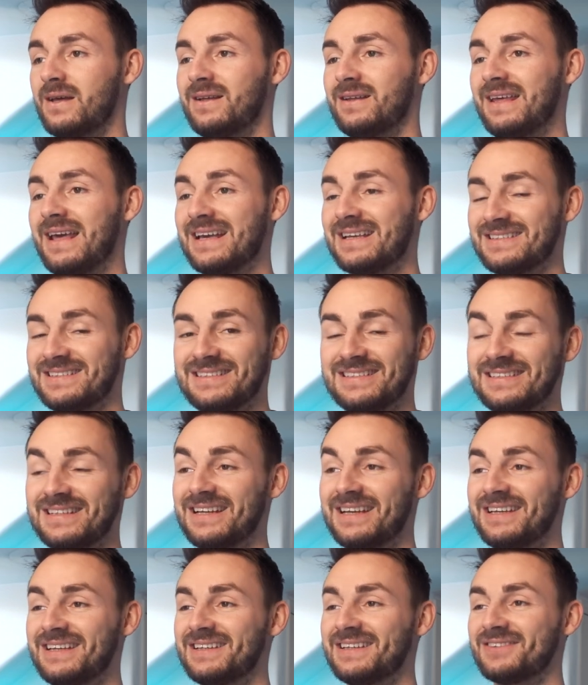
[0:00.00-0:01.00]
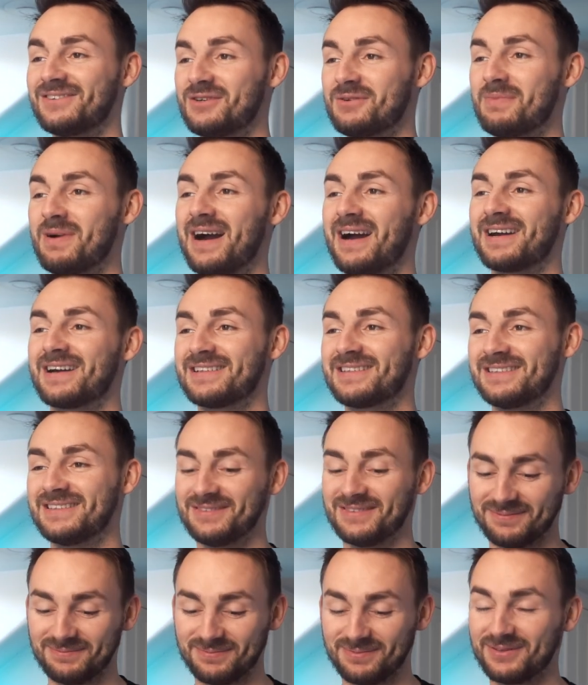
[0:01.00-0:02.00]
Yesterday,
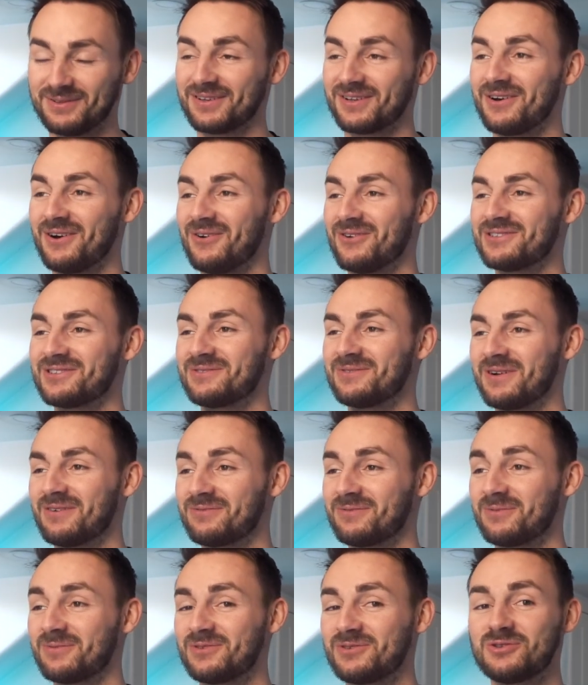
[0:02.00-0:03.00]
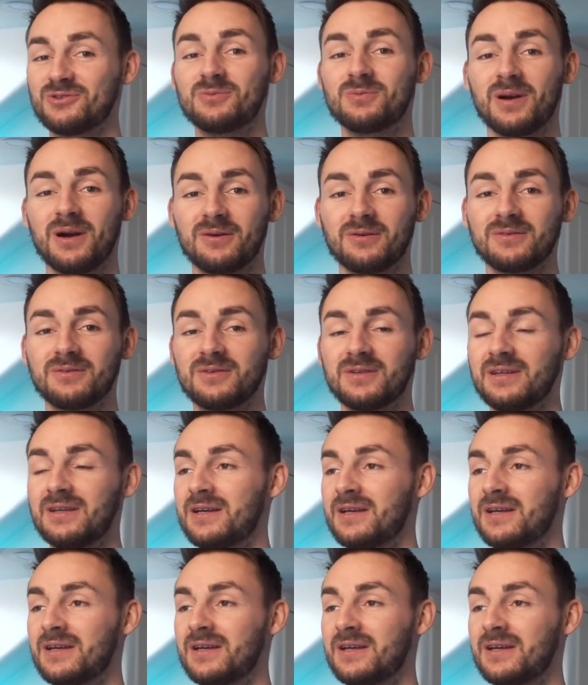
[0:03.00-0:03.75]
remarketing cost went from £2